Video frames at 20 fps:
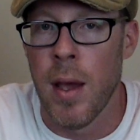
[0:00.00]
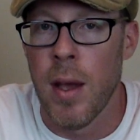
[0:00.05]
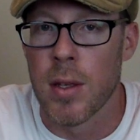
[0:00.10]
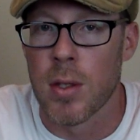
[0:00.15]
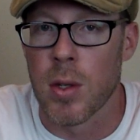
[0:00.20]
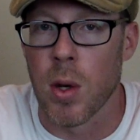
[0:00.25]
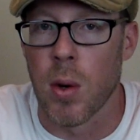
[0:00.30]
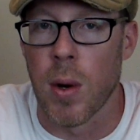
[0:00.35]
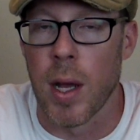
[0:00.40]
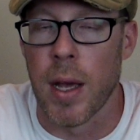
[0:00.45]

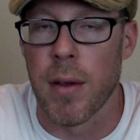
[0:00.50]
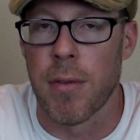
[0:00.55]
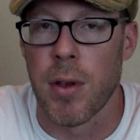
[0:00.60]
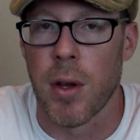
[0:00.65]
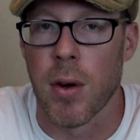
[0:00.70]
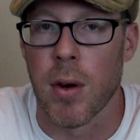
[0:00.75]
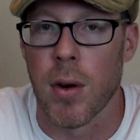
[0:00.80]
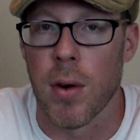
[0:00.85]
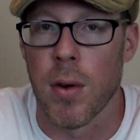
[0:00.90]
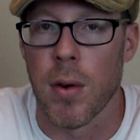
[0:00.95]
So if
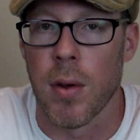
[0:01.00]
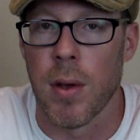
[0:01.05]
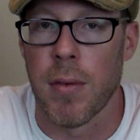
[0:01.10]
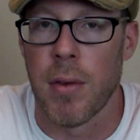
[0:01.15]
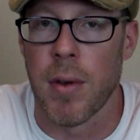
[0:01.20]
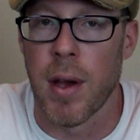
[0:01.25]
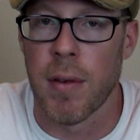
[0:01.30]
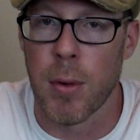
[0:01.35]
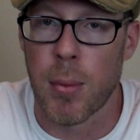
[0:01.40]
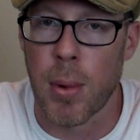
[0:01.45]
you're if
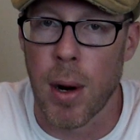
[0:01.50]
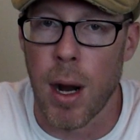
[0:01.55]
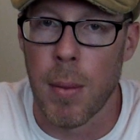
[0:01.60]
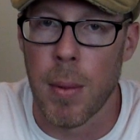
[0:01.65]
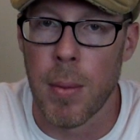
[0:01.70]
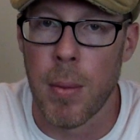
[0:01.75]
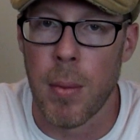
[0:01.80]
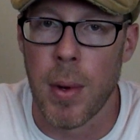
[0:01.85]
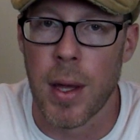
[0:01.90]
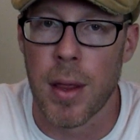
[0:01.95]
you have a
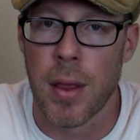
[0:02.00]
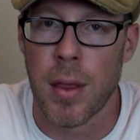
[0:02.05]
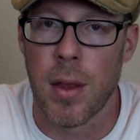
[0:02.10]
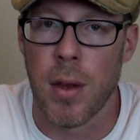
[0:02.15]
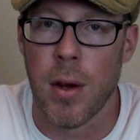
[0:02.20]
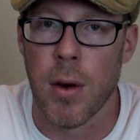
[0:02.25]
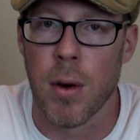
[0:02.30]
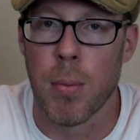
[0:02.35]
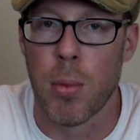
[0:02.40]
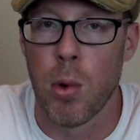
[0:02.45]
problem with
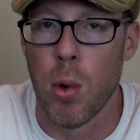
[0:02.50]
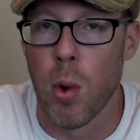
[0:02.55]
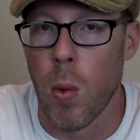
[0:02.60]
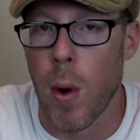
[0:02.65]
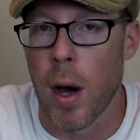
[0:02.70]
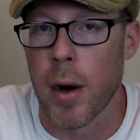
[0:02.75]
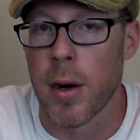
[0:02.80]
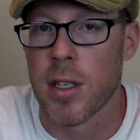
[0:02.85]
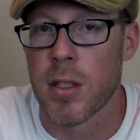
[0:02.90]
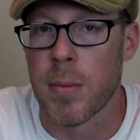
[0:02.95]
your pool
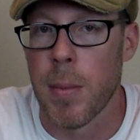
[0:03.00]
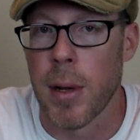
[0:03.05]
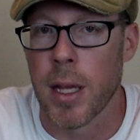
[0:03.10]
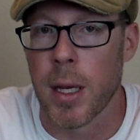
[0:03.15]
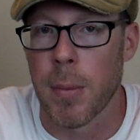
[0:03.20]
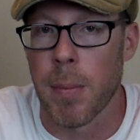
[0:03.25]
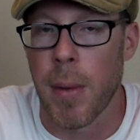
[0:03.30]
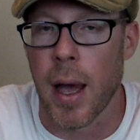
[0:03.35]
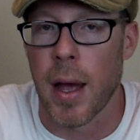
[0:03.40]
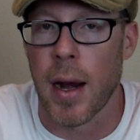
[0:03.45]
water
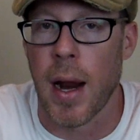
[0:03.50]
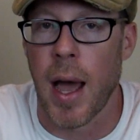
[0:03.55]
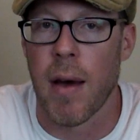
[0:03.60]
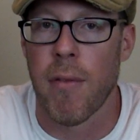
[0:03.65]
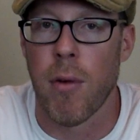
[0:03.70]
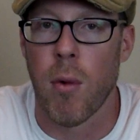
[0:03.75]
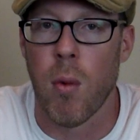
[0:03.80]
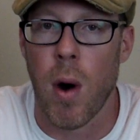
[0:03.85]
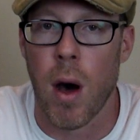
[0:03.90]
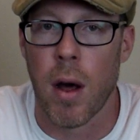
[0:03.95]
smelling bad,
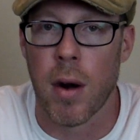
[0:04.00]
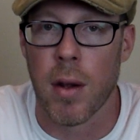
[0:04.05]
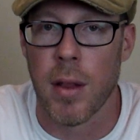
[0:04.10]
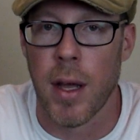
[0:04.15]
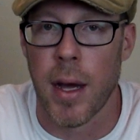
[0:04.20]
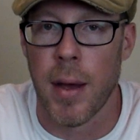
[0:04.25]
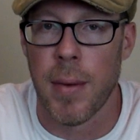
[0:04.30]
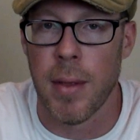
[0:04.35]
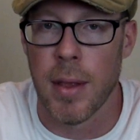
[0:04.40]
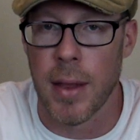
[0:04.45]
have a water
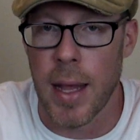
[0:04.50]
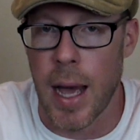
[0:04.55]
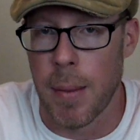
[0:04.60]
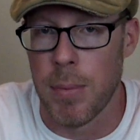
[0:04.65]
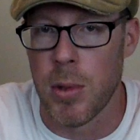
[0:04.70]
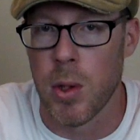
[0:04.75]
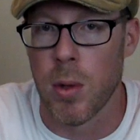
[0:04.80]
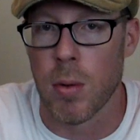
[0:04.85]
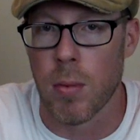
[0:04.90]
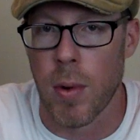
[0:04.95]
lab,
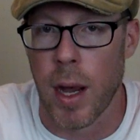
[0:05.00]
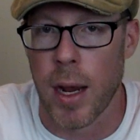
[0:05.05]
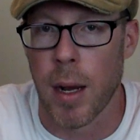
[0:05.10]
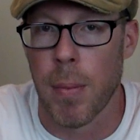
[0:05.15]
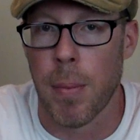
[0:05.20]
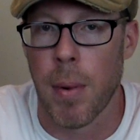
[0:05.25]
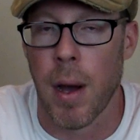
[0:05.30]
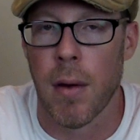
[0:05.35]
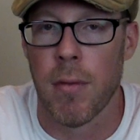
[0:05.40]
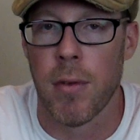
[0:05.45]
lab do a
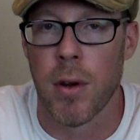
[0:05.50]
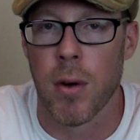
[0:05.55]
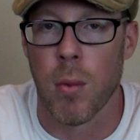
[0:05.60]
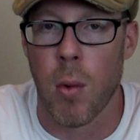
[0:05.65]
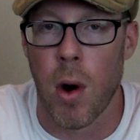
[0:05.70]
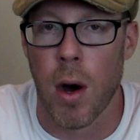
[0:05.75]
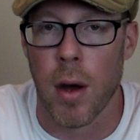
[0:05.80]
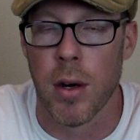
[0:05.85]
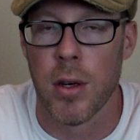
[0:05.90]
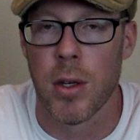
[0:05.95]
write-up of your
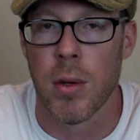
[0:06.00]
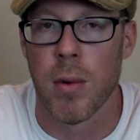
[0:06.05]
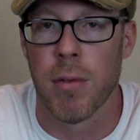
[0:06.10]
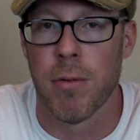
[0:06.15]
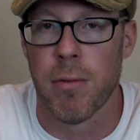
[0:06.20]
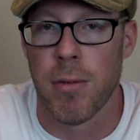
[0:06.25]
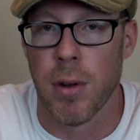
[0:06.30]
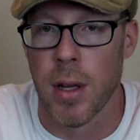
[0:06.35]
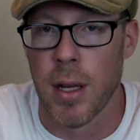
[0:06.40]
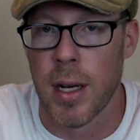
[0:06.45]
water, do a
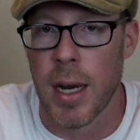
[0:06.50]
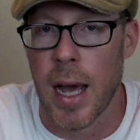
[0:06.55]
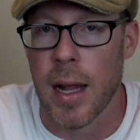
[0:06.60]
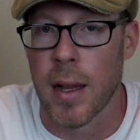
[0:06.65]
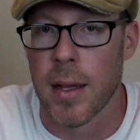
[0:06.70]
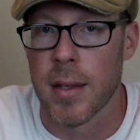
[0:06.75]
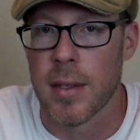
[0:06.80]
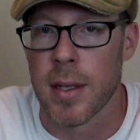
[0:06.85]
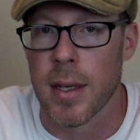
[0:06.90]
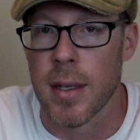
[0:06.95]
full
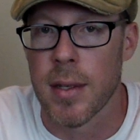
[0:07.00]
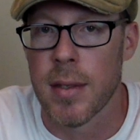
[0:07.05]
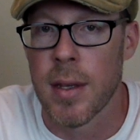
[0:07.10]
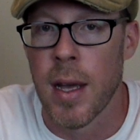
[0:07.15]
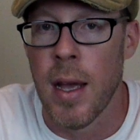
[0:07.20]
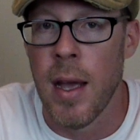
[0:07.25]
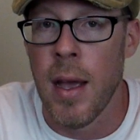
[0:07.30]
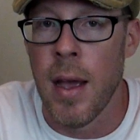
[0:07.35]
analysis,